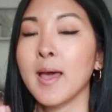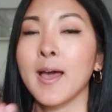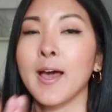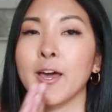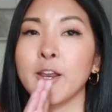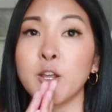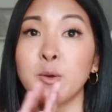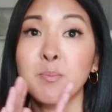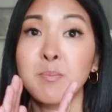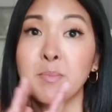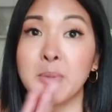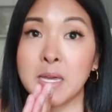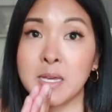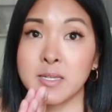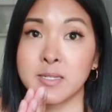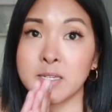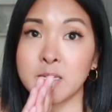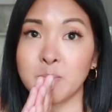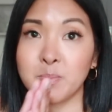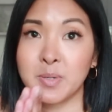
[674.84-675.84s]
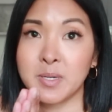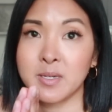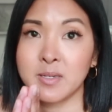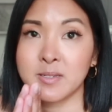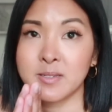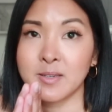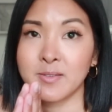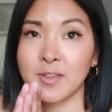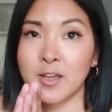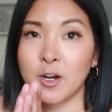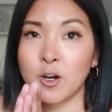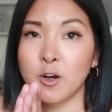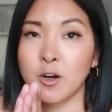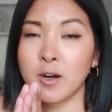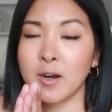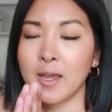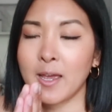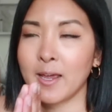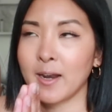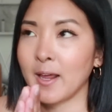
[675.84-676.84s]
an amazing piece in
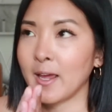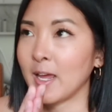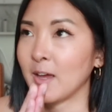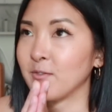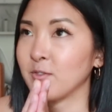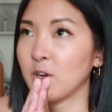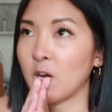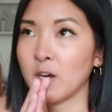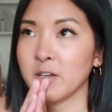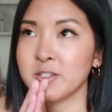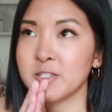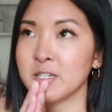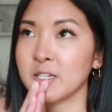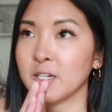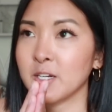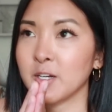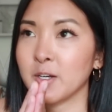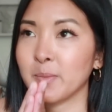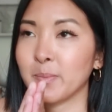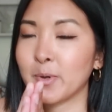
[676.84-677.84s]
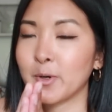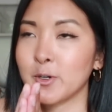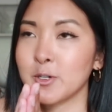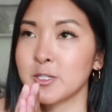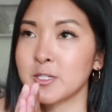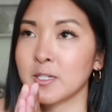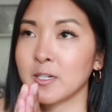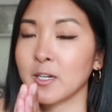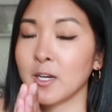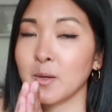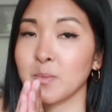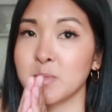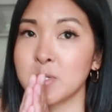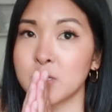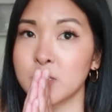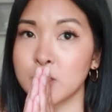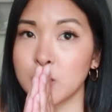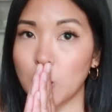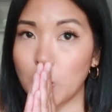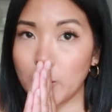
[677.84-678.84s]
there and I have not seen it in person and I'm
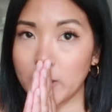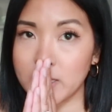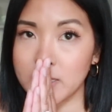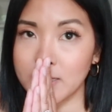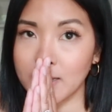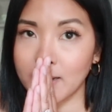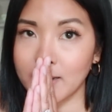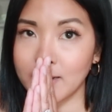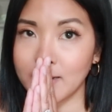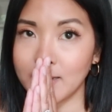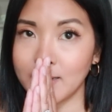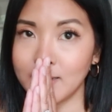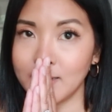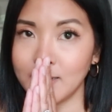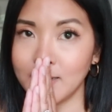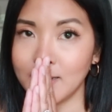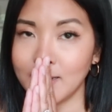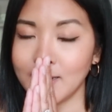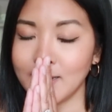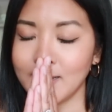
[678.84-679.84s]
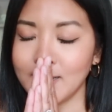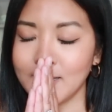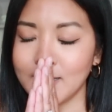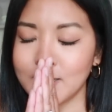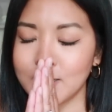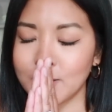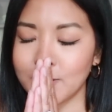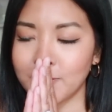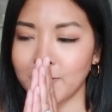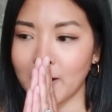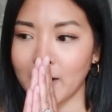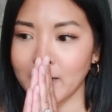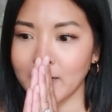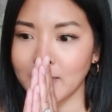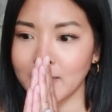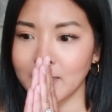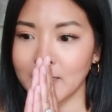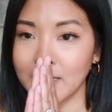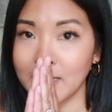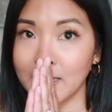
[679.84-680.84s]
so excited to
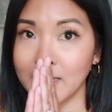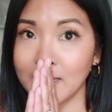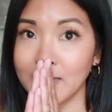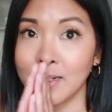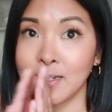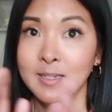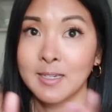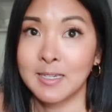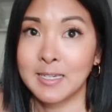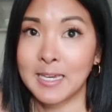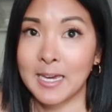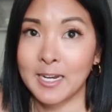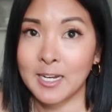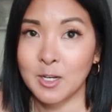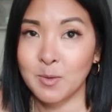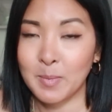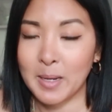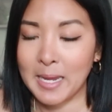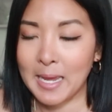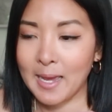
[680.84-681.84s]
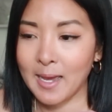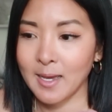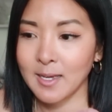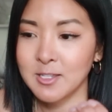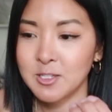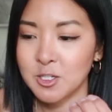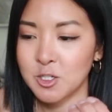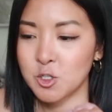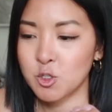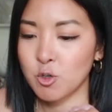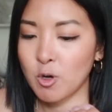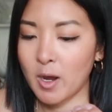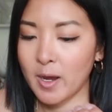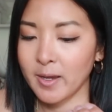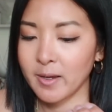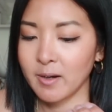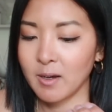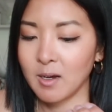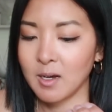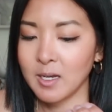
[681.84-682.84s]
finally get it in my hands and try
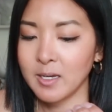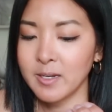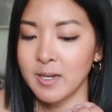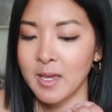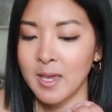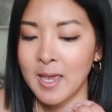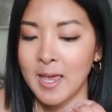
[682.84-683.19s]
it on